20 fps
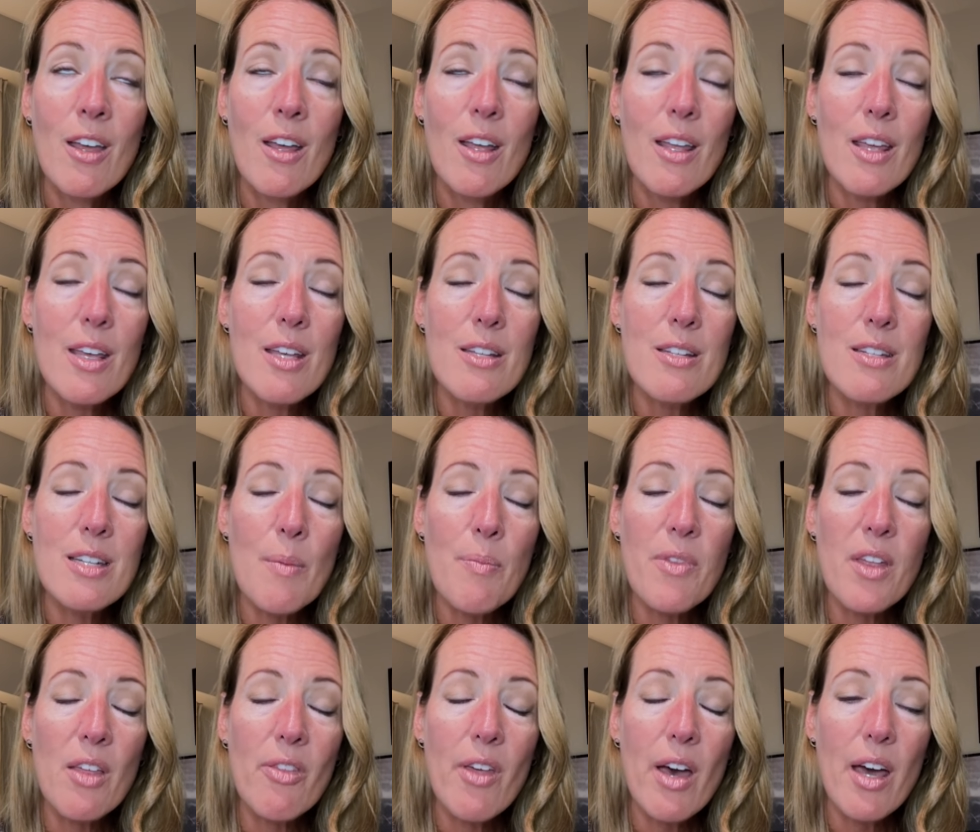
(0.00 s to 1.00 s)
is
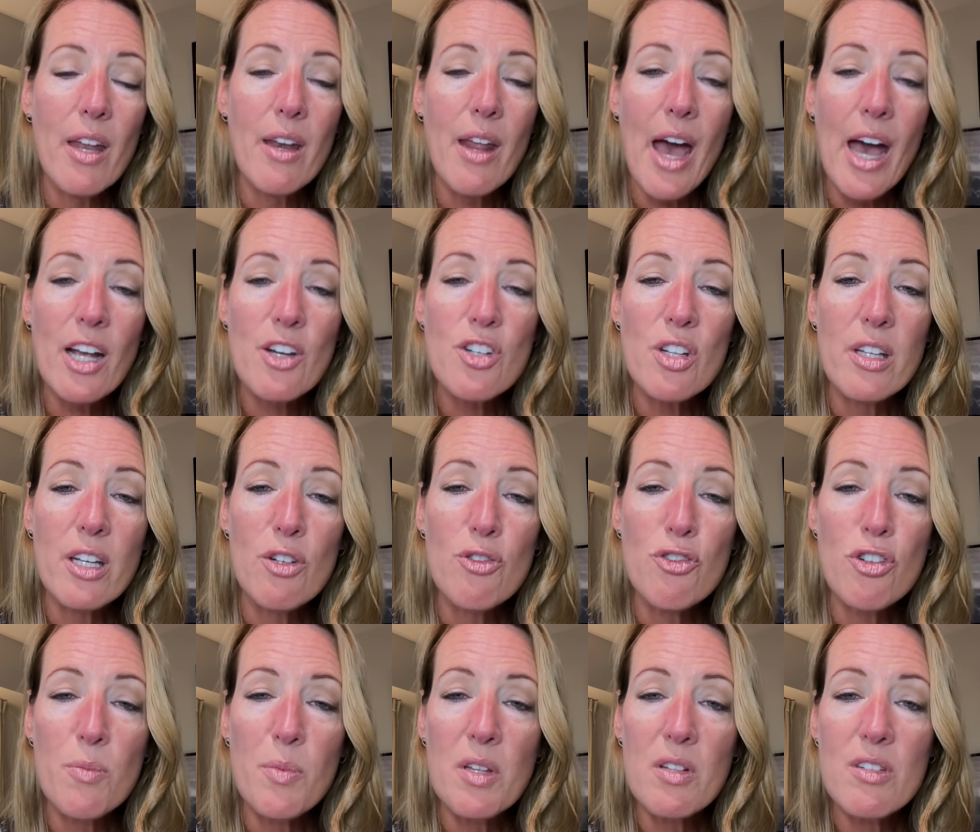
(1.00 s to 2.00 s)
something that actually
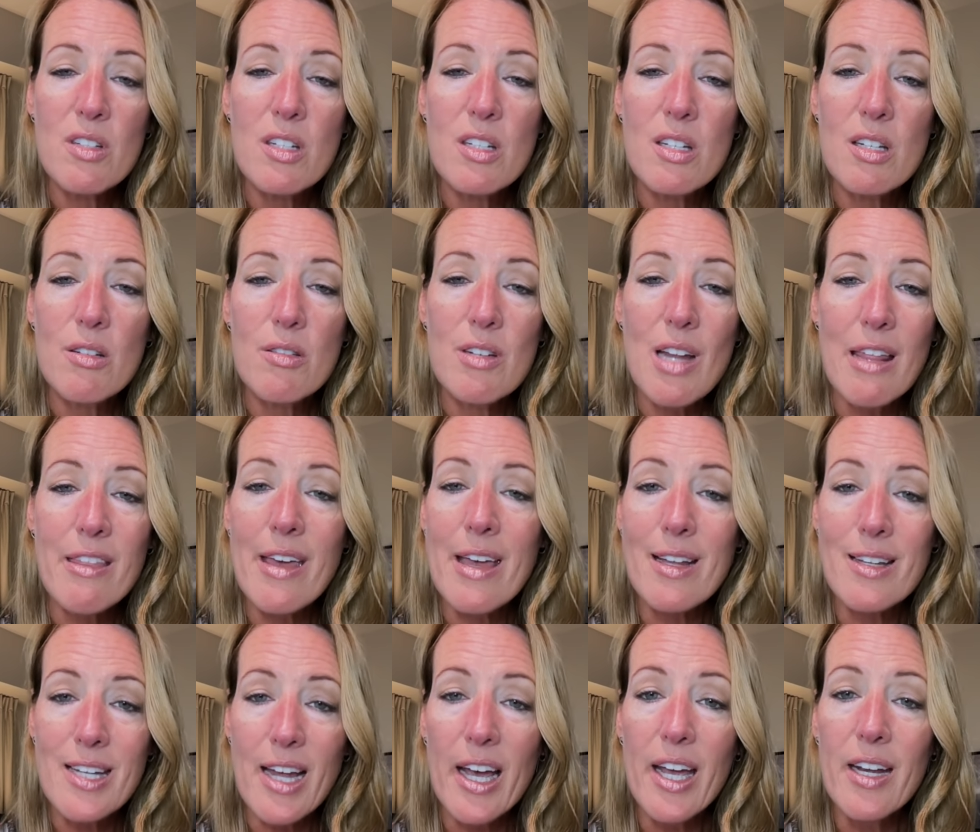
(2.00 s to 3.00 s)
contributes to death
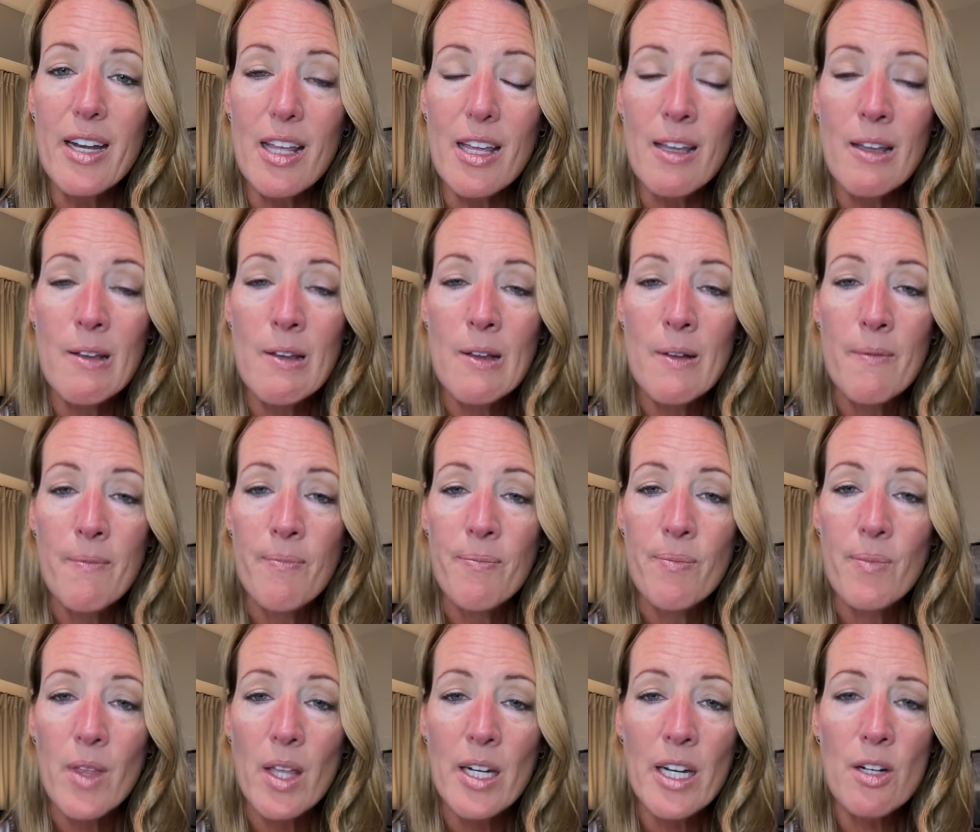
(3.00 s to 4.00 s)
anxiety.
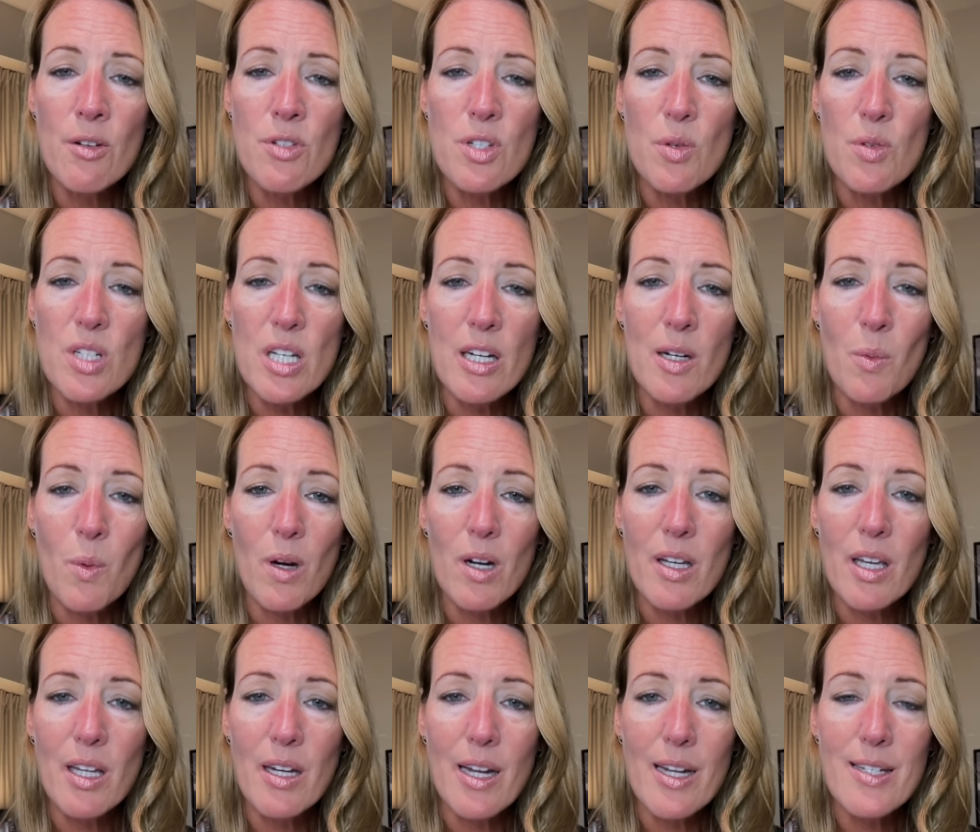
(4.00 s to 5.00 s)
And I don't do a ton of
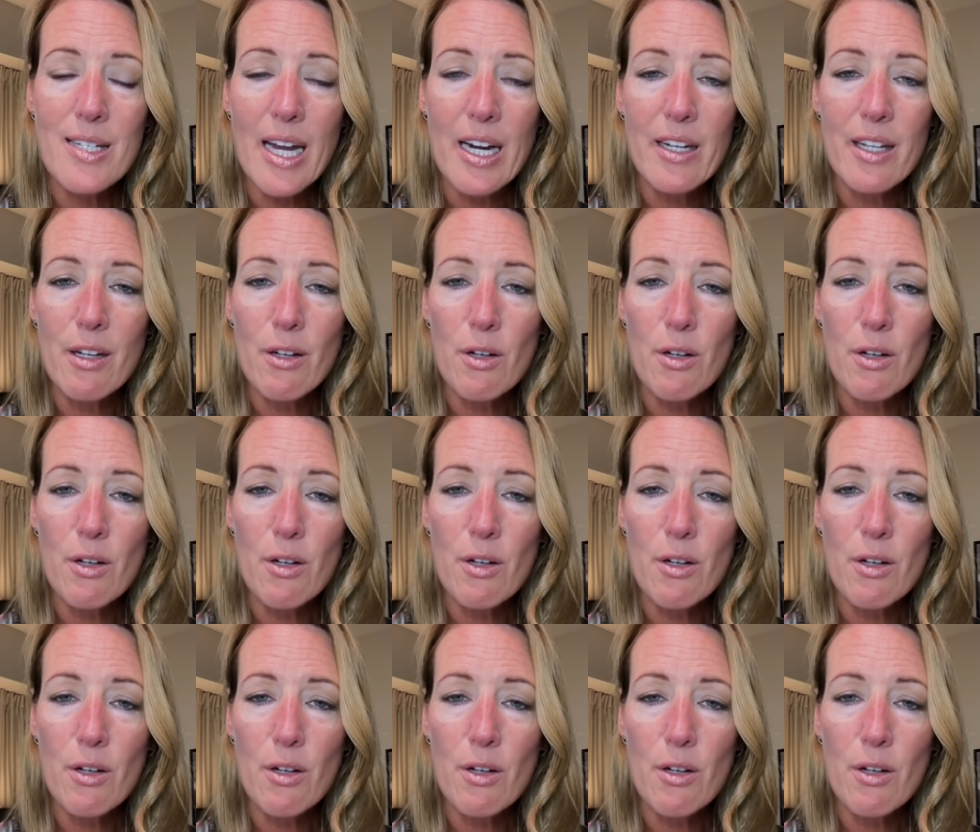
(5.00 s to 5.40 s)
work in anxiety or